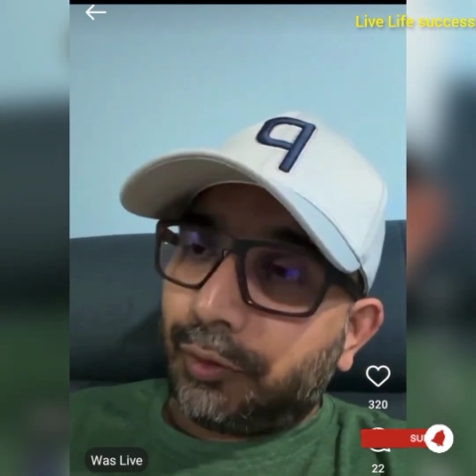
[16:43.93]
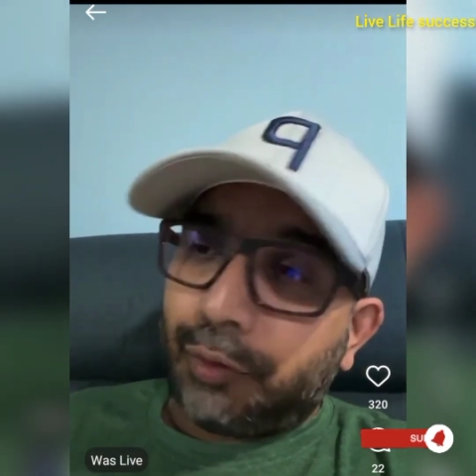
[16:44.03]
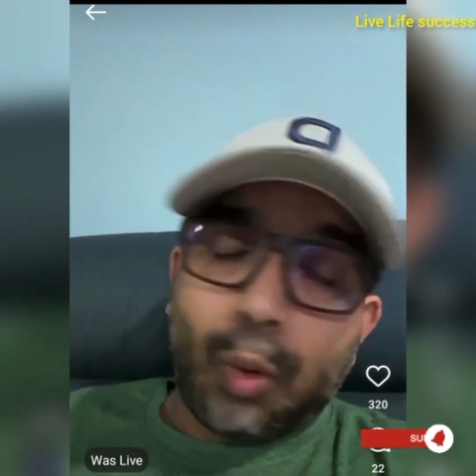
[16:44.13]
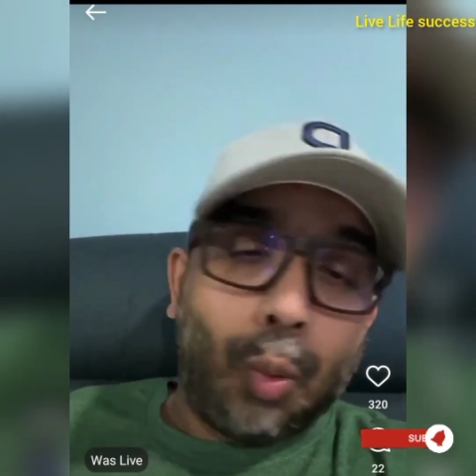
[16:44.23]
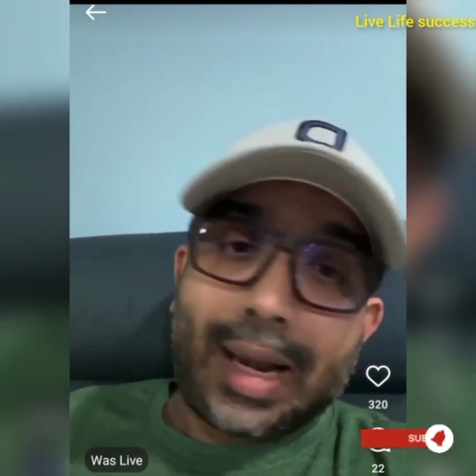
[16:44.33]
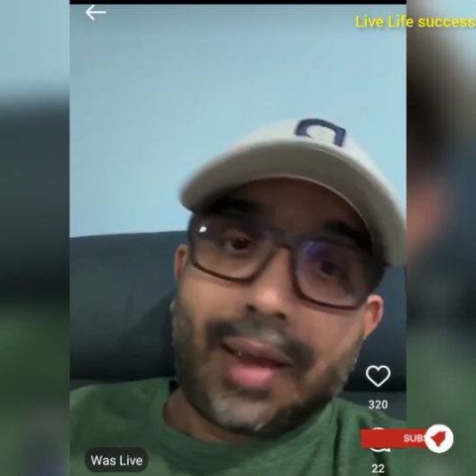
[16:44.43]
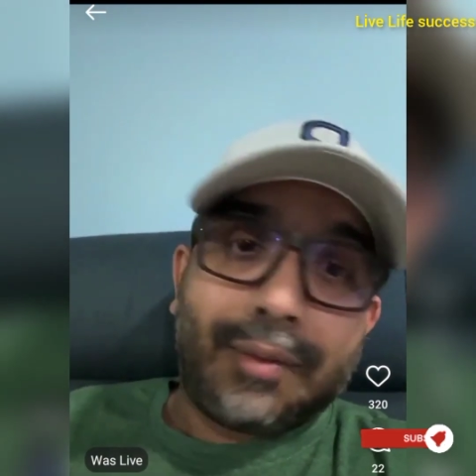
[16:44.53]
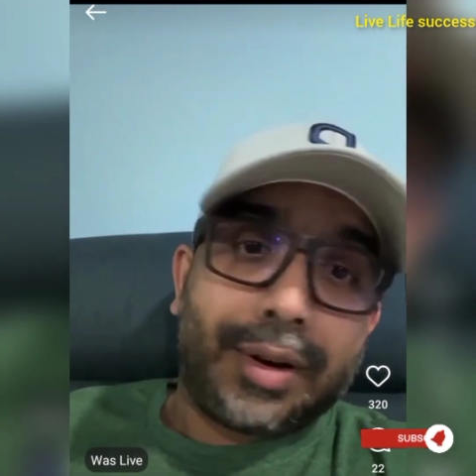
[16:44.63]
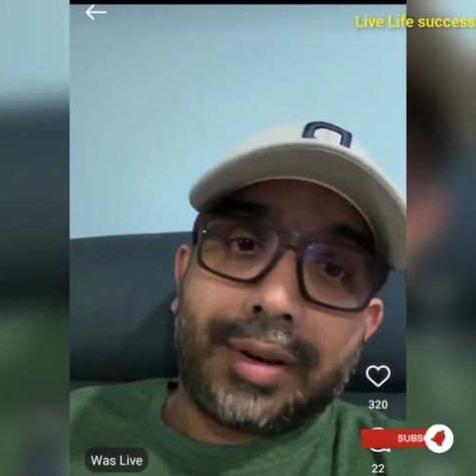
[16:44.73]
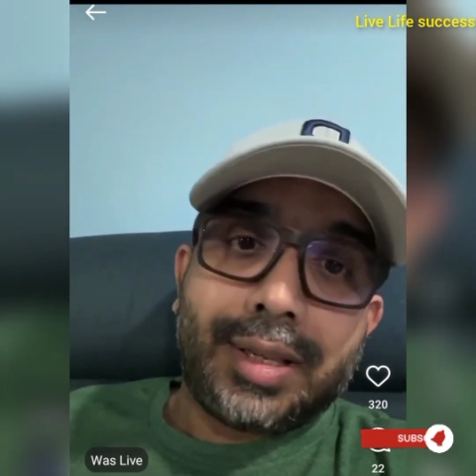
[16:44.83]
For
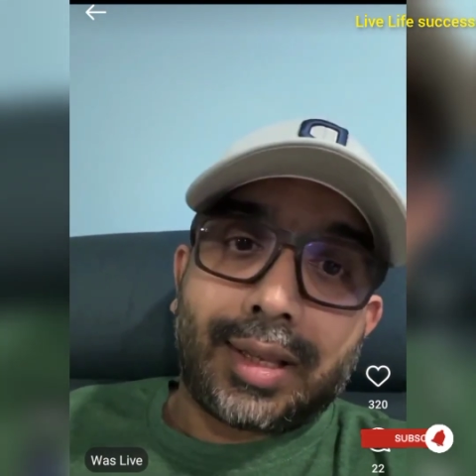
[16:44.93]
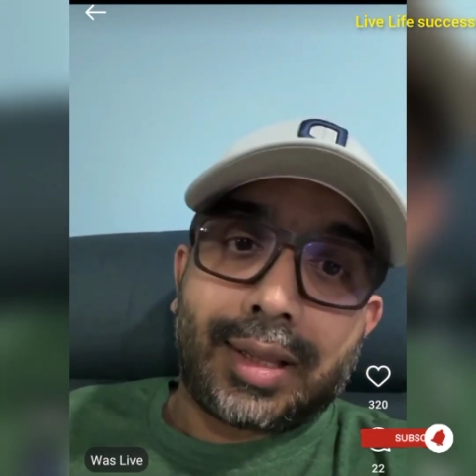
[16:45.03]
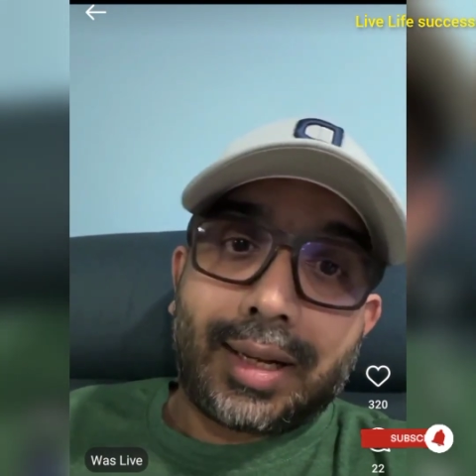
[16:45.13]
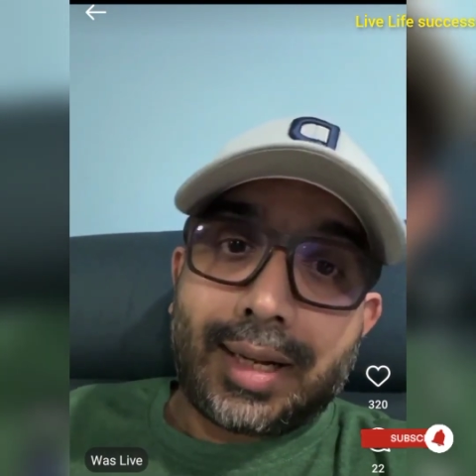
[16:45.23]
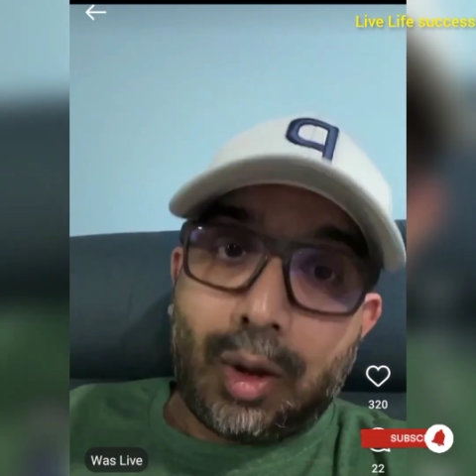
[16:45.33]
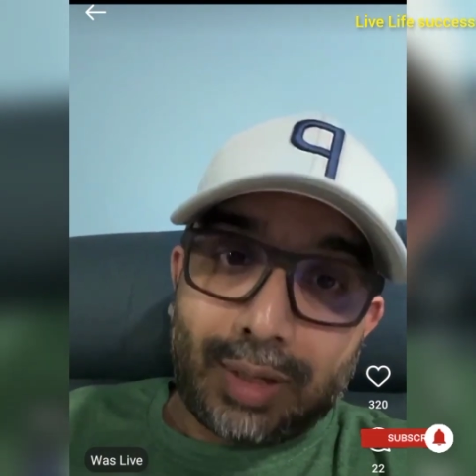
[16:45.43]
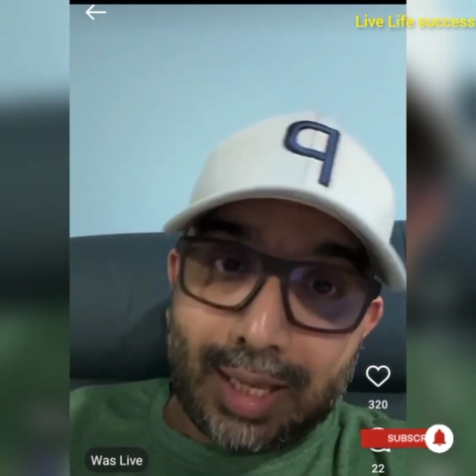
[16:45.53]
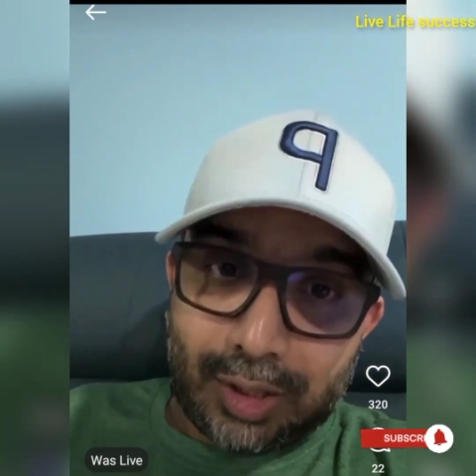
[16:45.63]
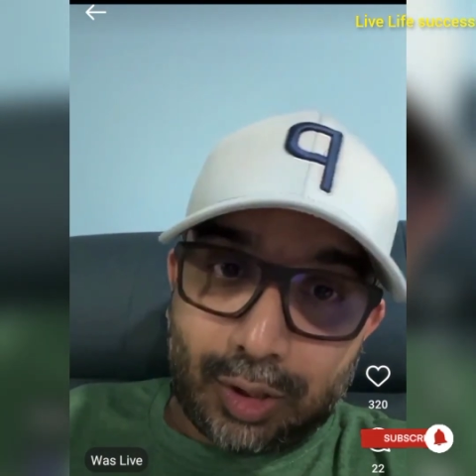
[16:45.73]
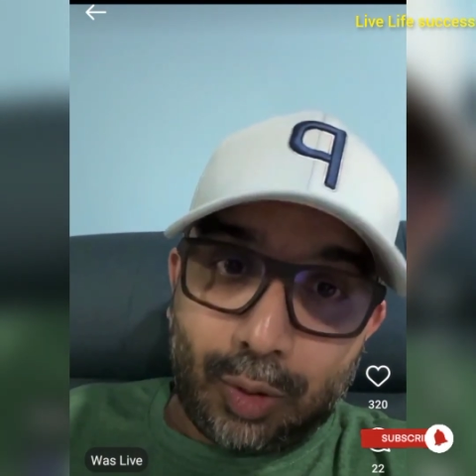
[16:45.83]
whatever reason, the
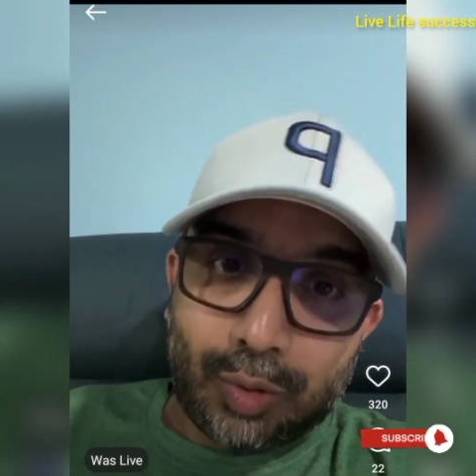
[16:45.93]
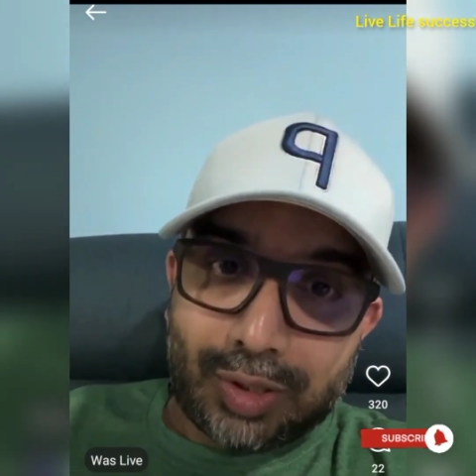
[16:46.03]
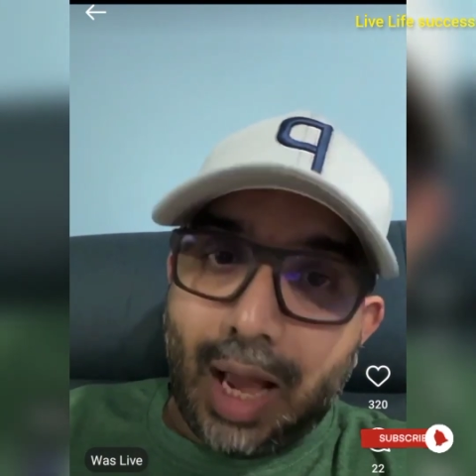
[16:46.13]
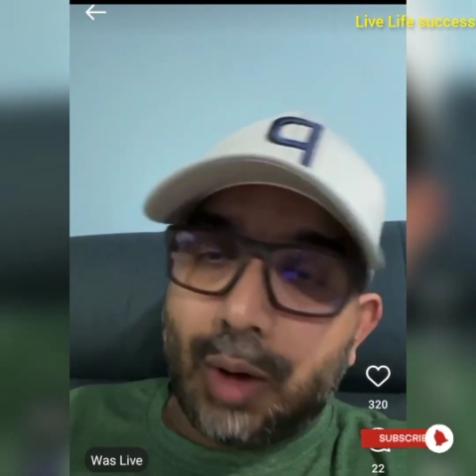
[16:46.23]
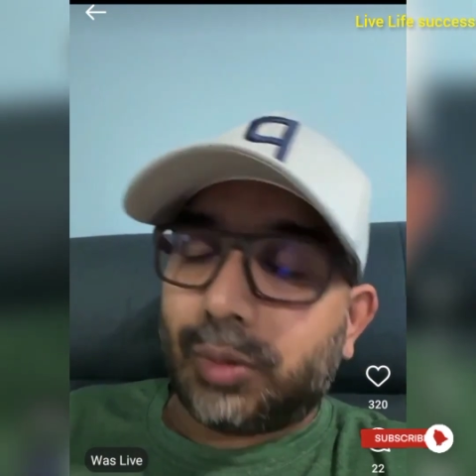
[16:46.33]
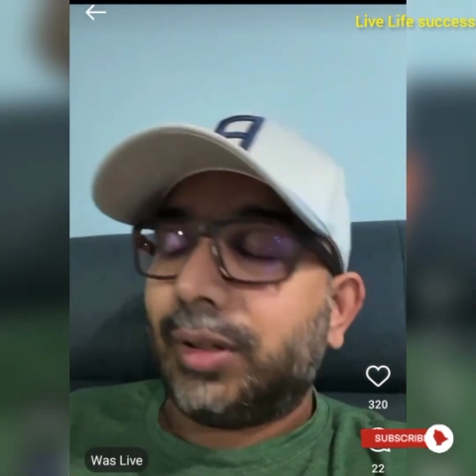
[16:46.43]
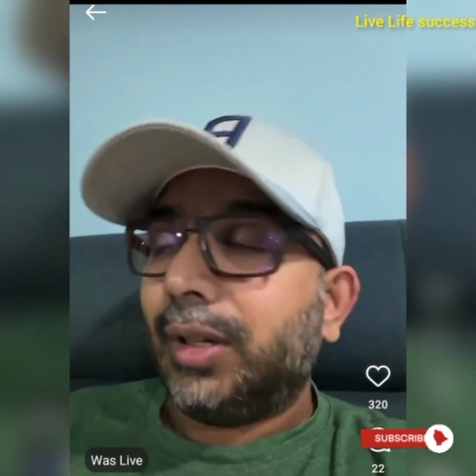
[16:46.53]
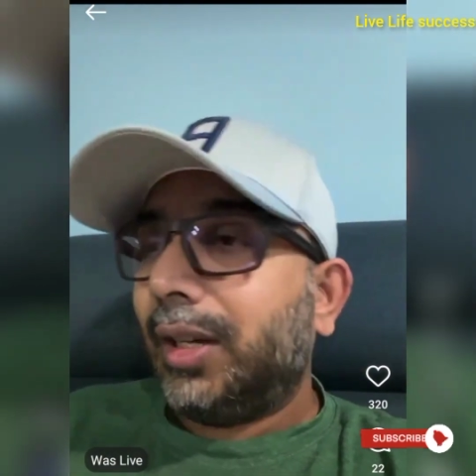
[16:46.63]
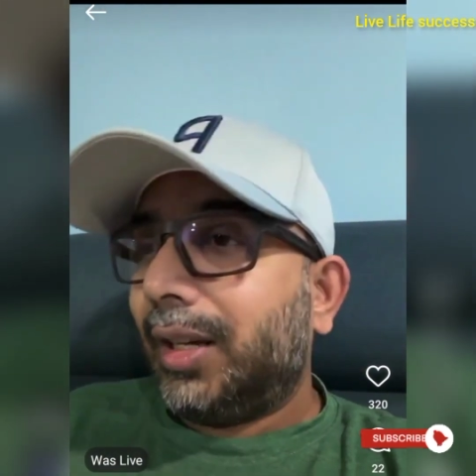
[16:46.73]
downline slows down.